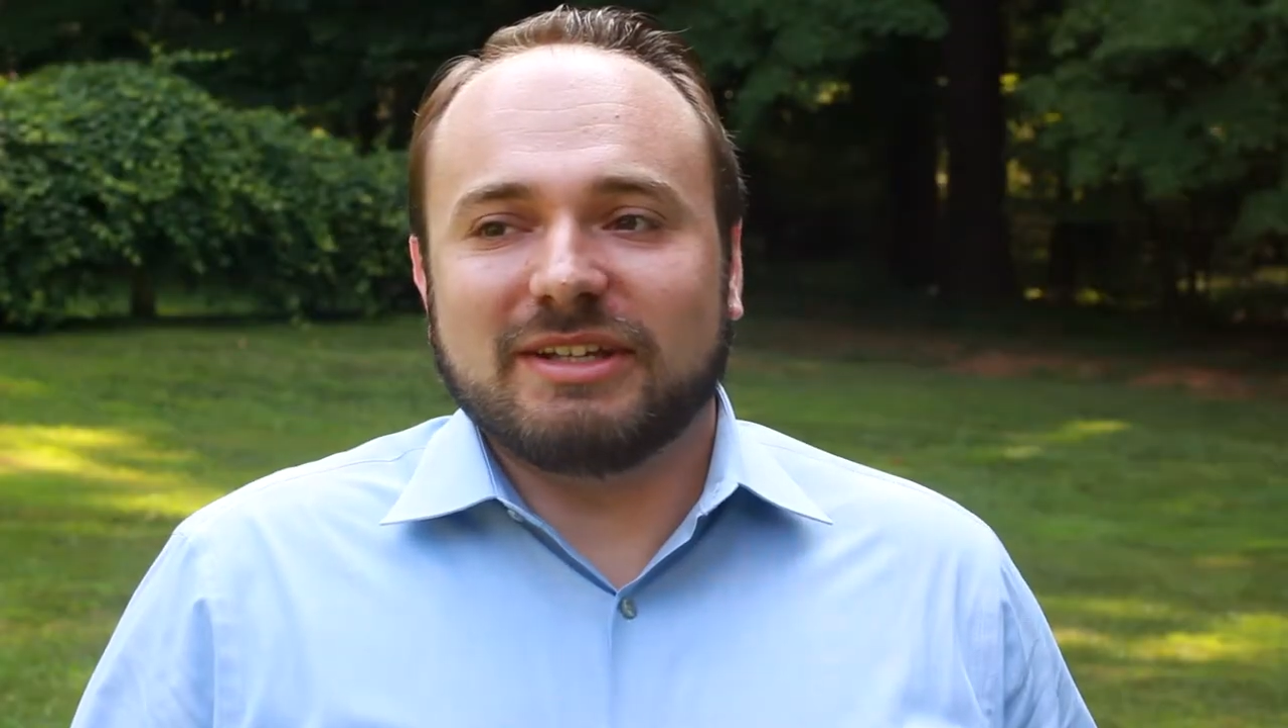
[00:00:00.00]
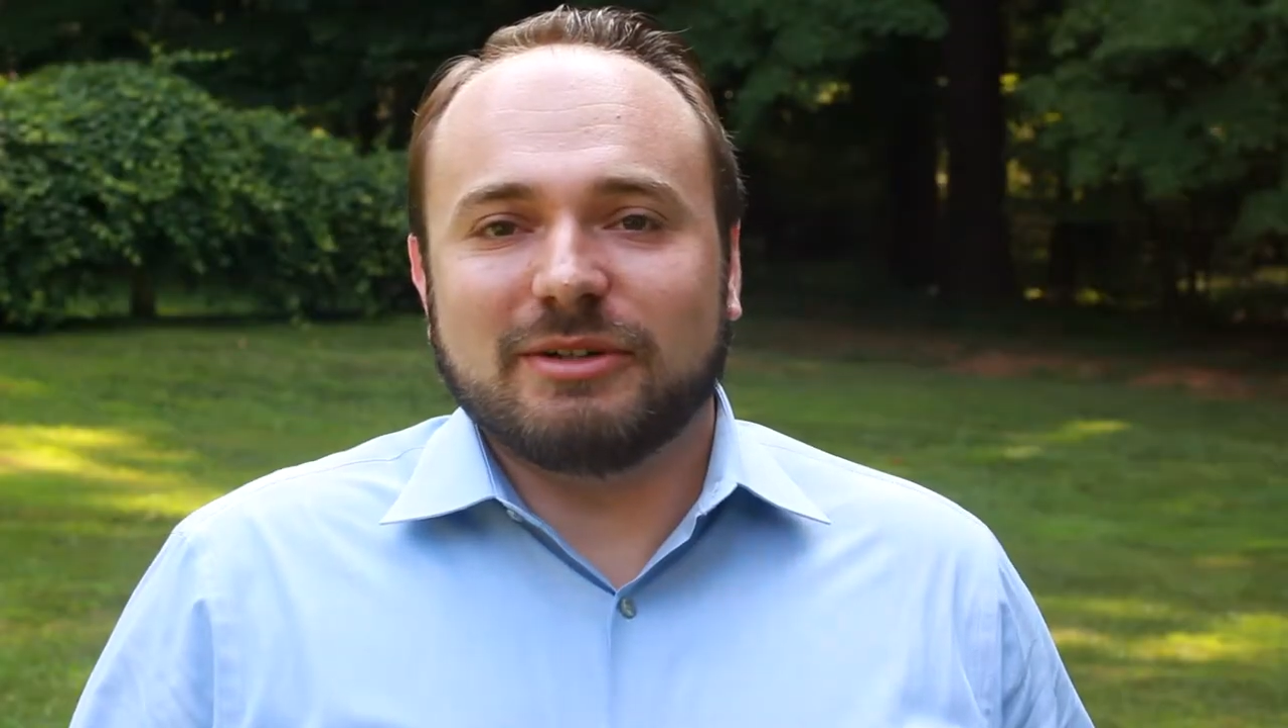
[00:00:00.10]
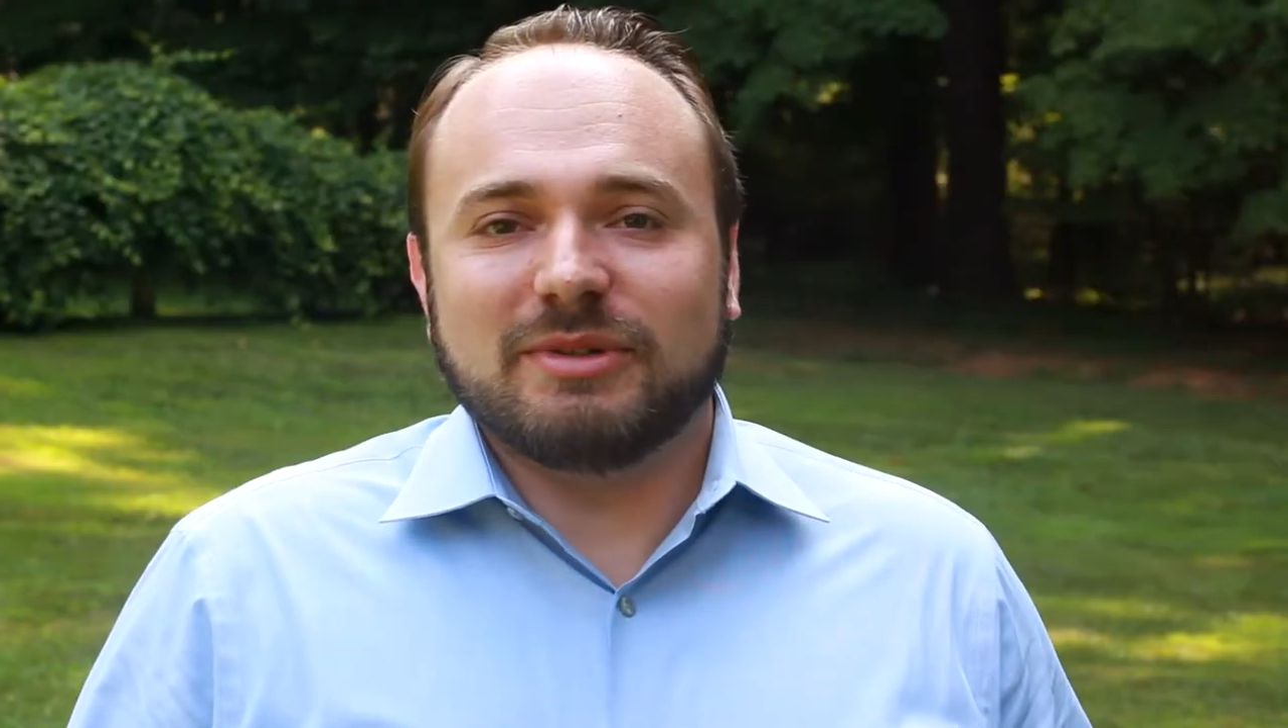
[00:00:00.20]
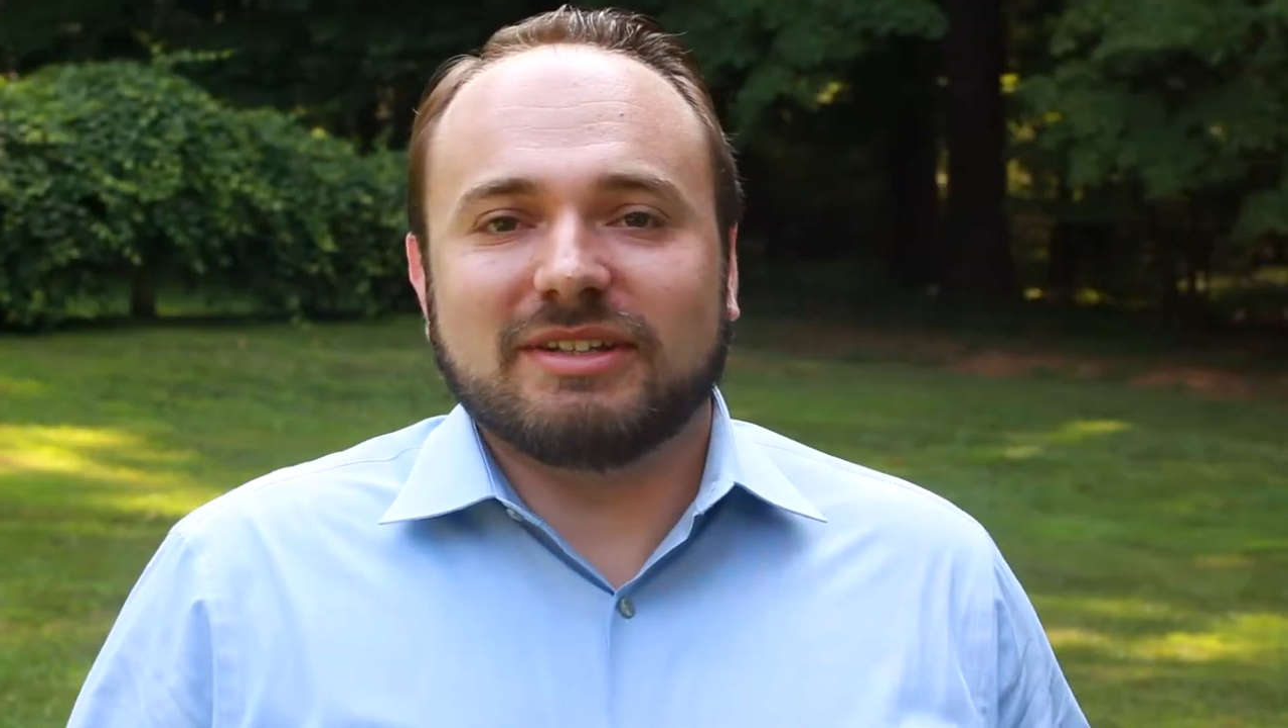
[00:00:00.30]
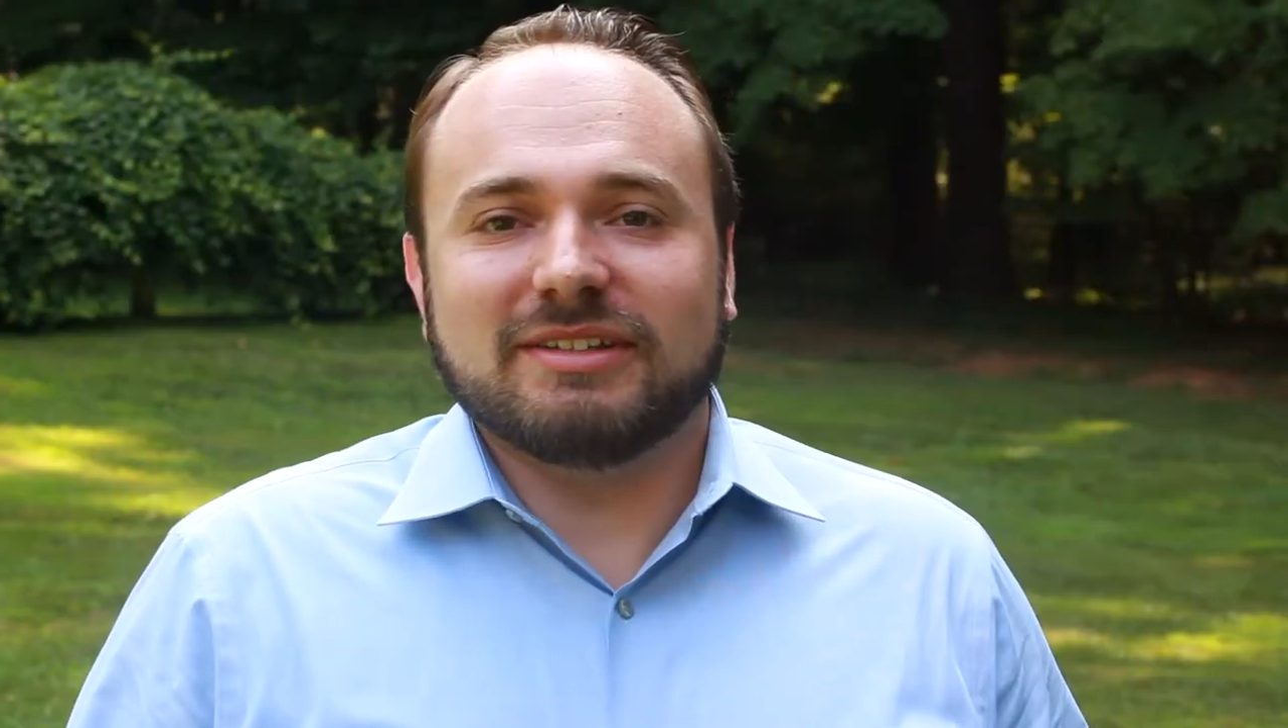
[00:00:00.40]
the
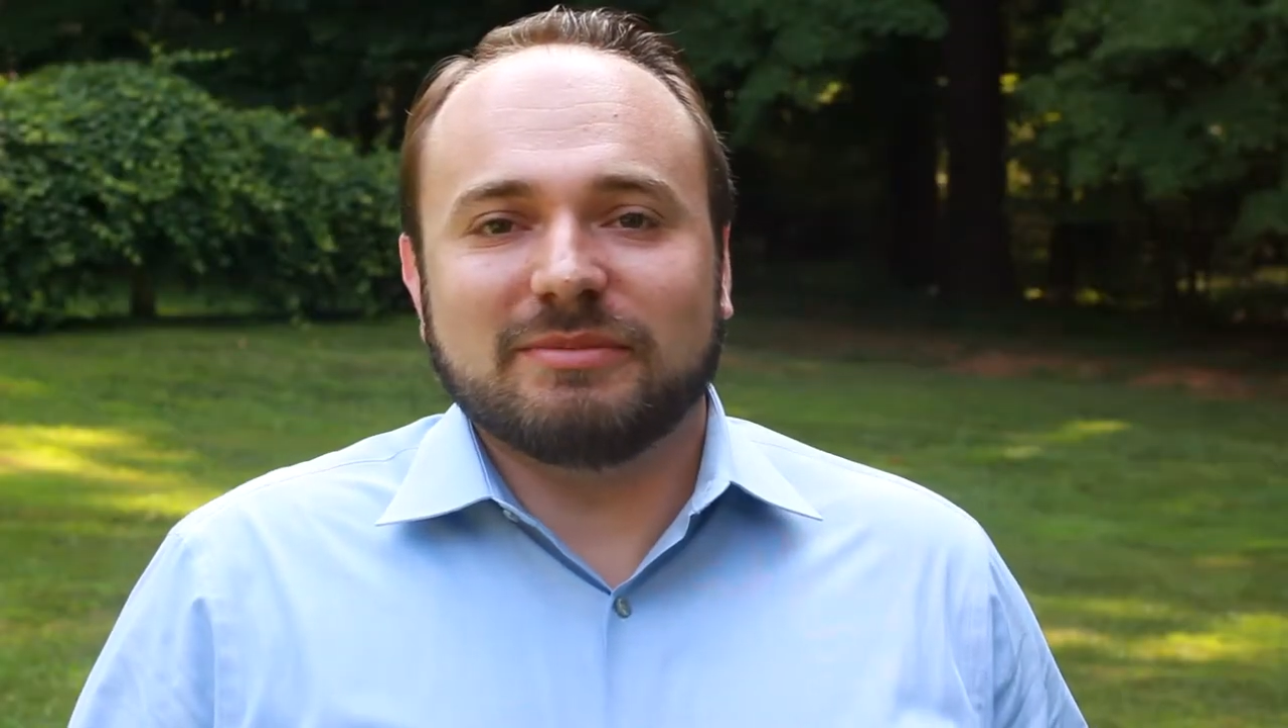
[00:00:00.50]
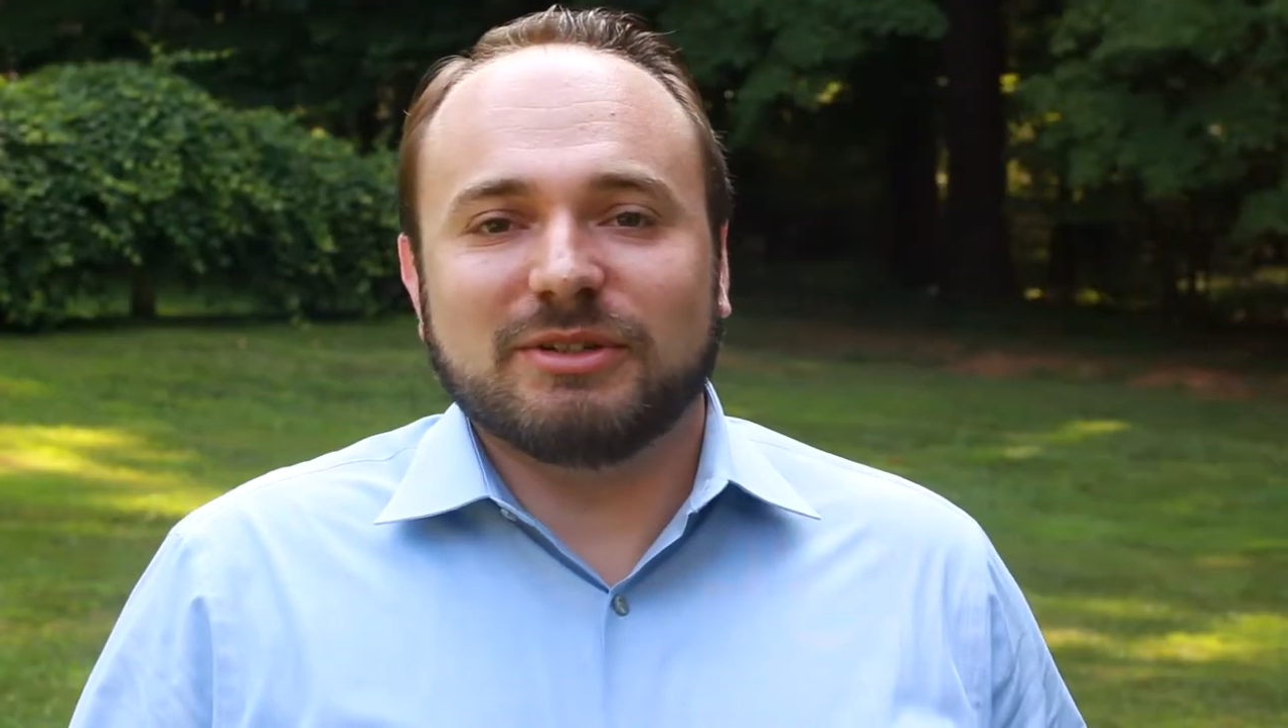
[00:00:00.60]
hill with the